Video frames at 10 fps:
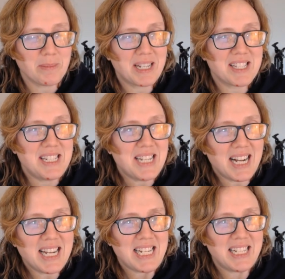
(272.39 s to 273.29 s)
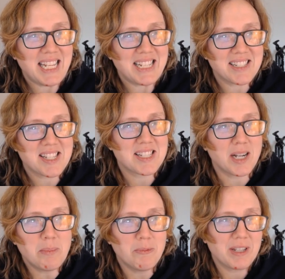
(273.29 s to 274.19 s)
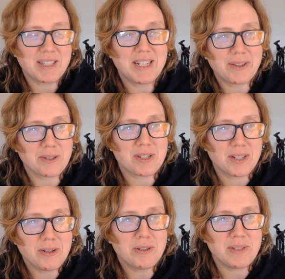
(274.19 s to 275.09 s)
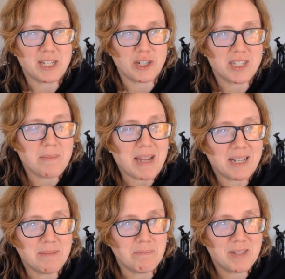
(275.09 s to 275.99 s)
because 9 can't sum with another Sudoku digit to make a